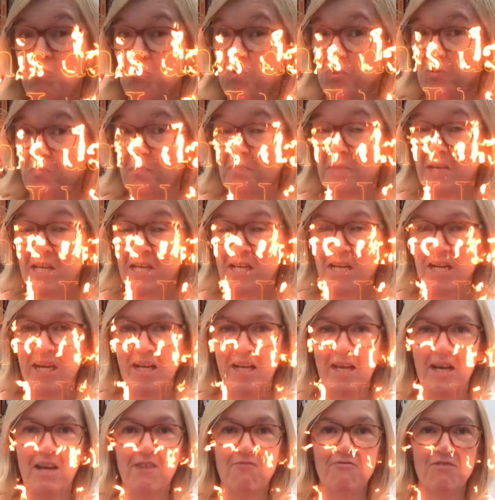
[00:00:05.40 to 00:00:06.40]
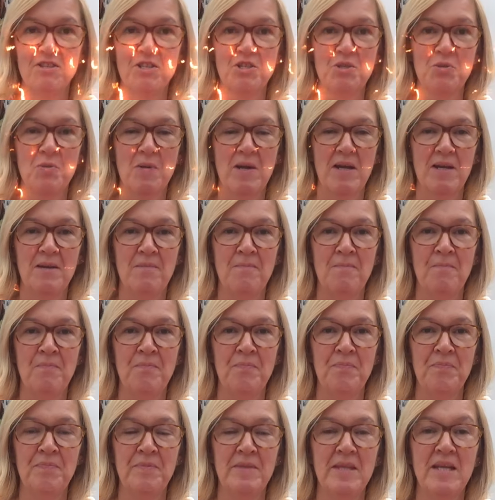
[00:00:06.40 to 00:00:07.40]
with me, Claire Ridgway.
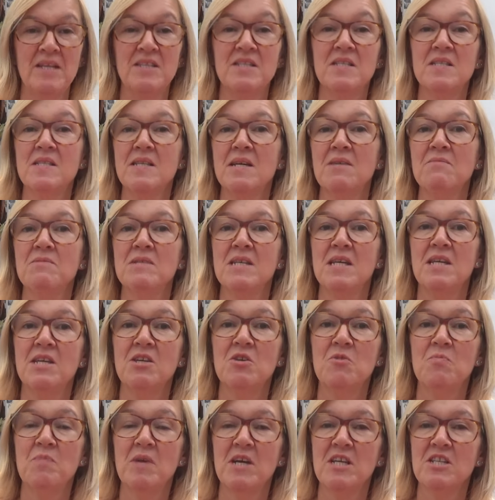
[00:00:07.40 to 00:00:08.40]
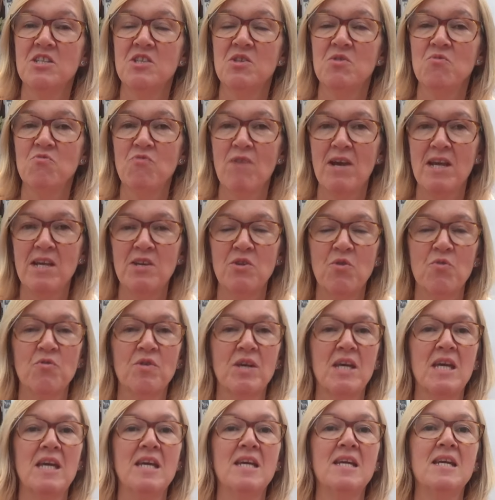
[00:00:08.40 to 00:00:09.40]
Now, today I'm taking you back to the reign of
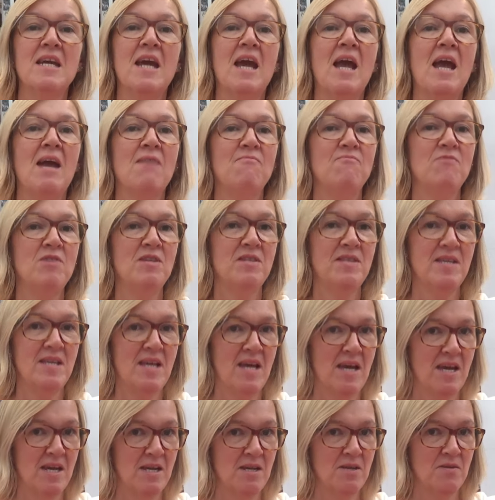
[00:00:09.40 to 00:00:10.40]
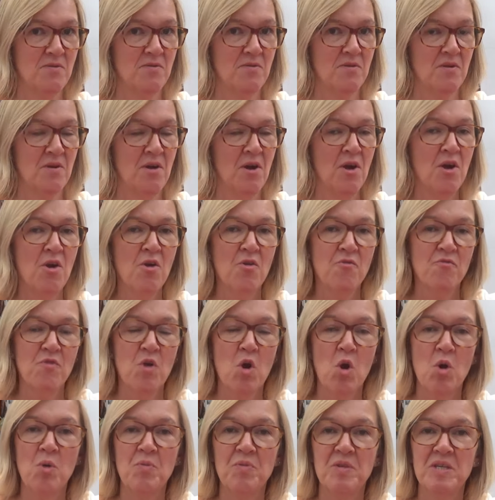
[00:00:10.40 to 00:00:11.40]
King Henry VIII. For
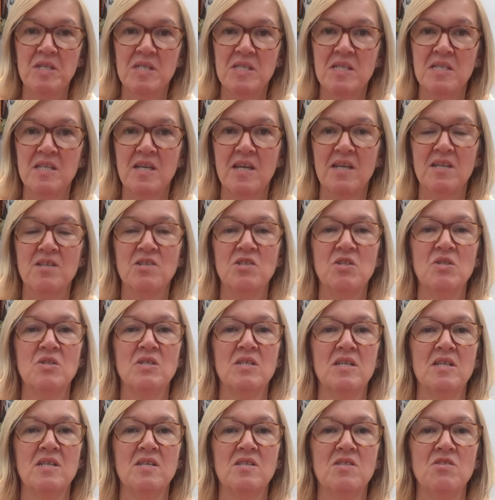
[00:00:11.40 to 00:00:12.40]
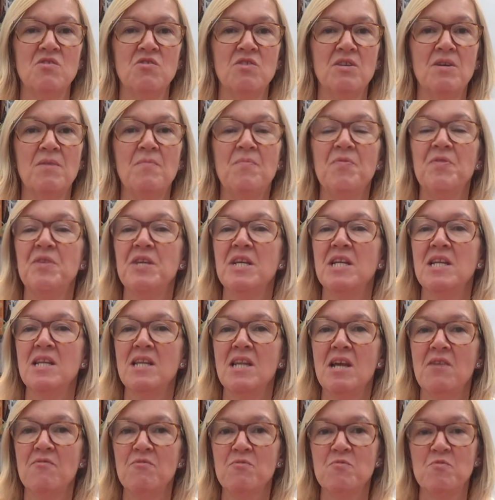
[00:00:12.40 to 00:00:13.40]
on this day in Tudor history, the
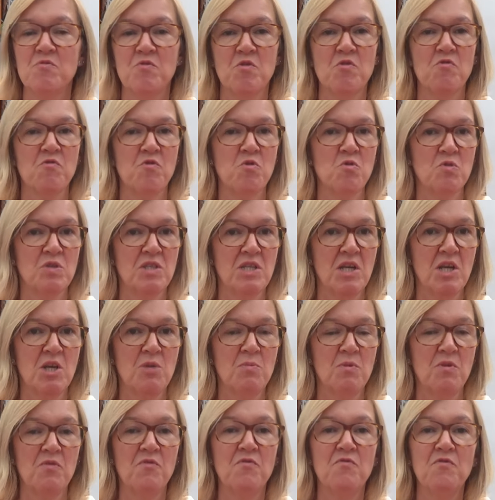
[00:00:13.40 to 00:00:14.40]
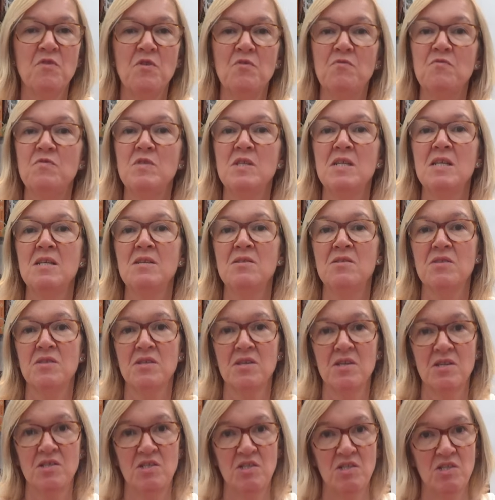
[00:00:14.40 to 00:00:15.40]
11th of October
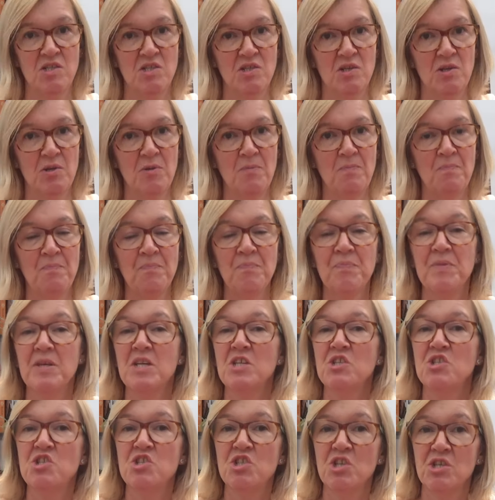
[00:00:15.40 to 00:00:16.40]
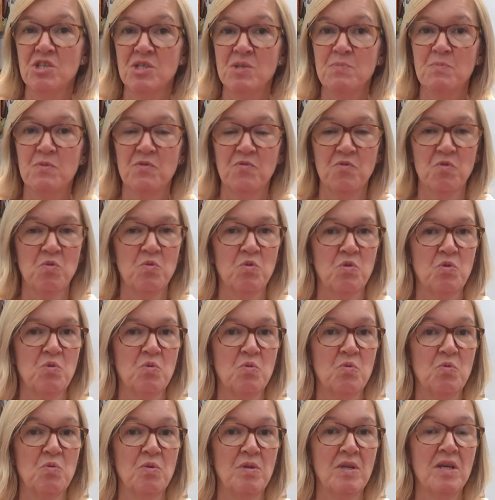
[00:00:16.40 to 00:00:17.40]
1532, at uh, just before
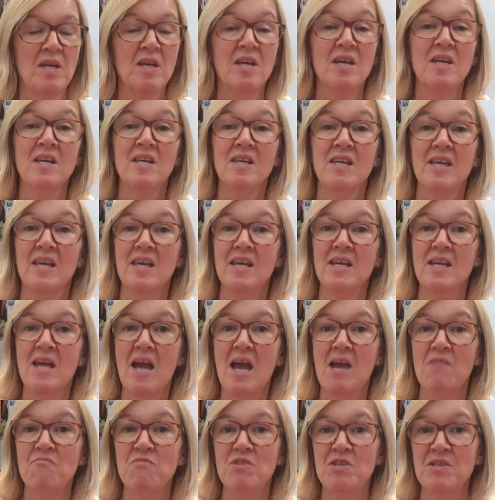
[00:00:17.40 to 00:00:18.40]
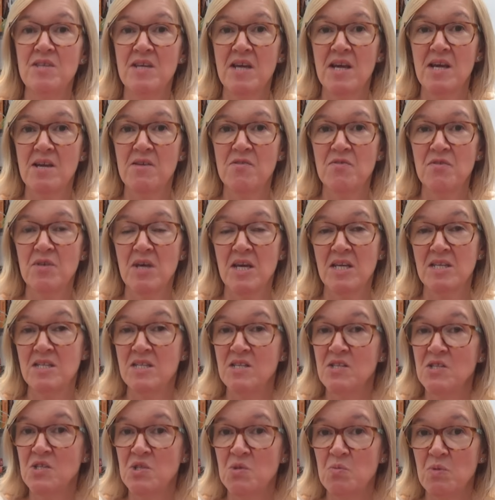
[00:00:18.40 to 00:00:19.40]
dawn, King Henry VIII and
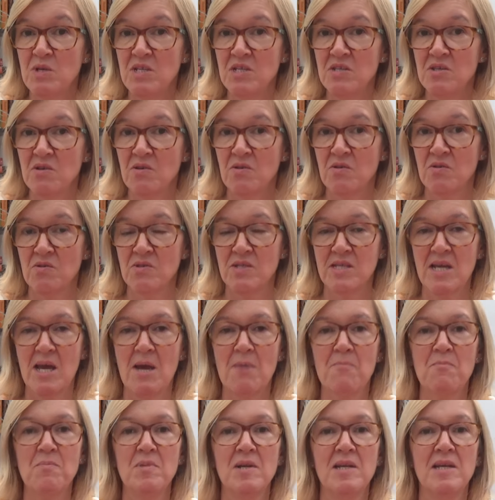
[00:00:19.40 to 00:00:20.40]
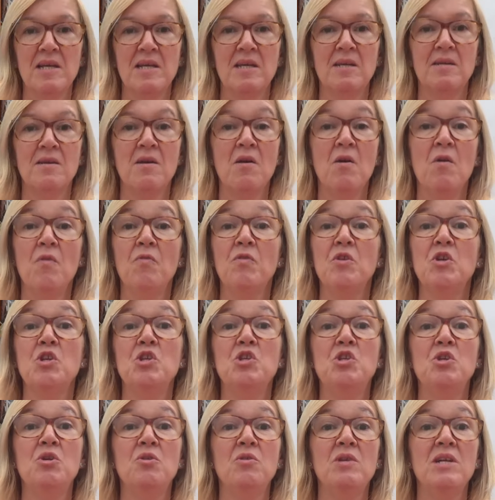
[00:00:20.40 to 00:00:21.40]
his sweetheart Anne Boleyn, the
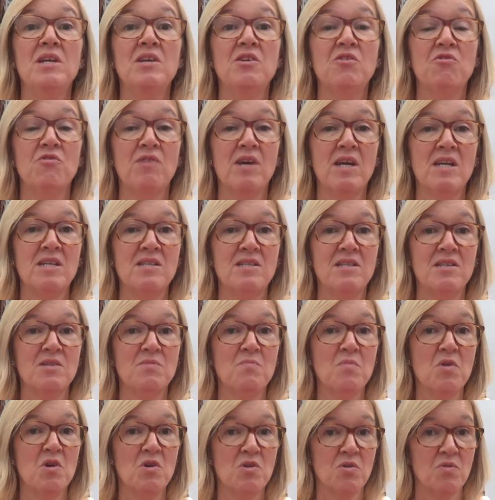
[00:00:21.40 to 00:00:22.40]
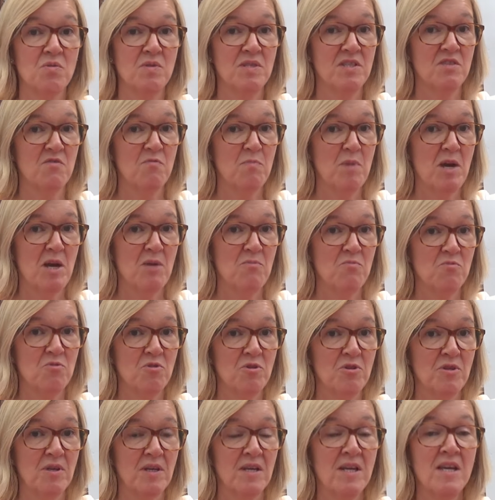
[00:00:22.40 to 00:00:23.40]
newly created Marquess of
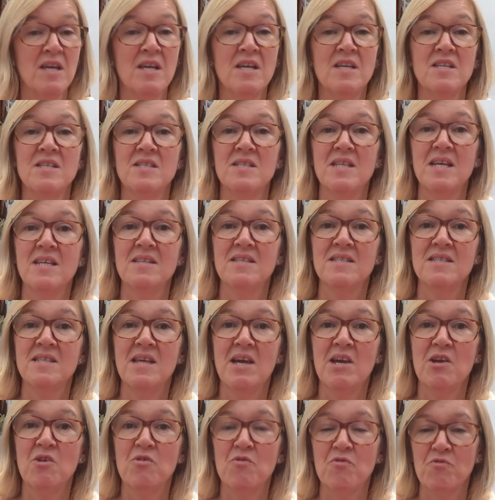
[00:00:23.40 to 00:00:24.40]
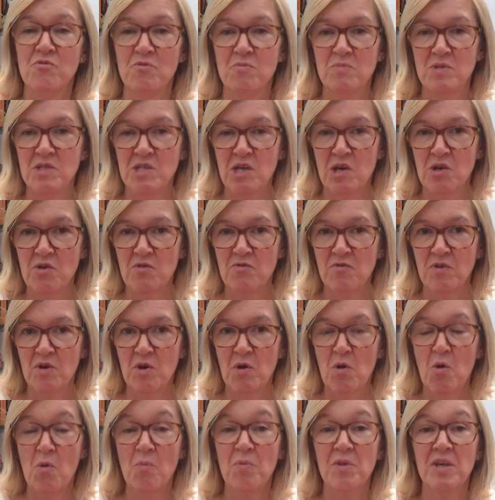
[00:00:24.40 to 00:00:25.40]
Pembroke, set sail from
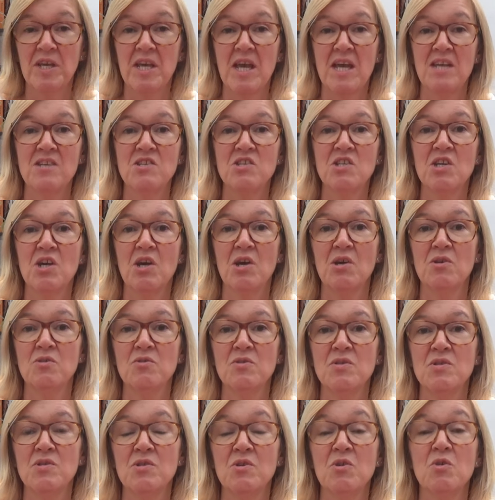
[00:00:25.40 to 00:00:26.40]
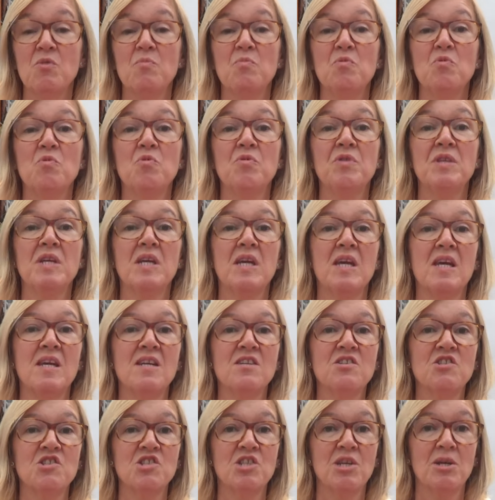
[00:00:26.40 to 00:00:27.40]
Dover on the Kent coast aboard the
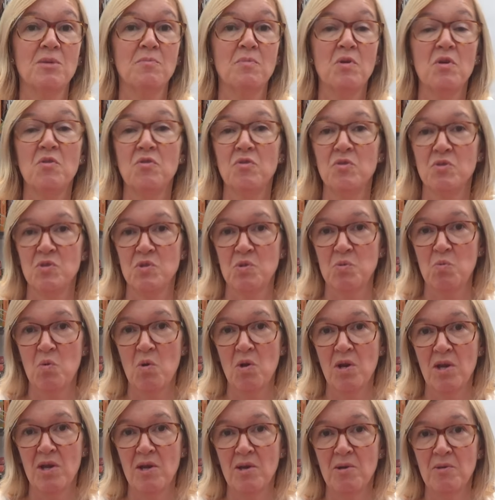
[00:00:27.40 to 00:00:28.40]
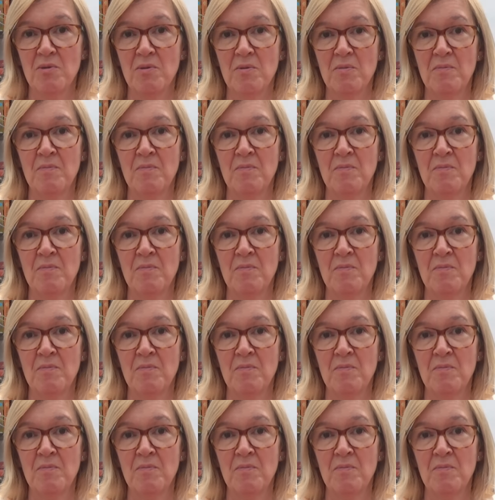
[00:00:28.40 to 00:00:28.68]
king's ship, the Swallow.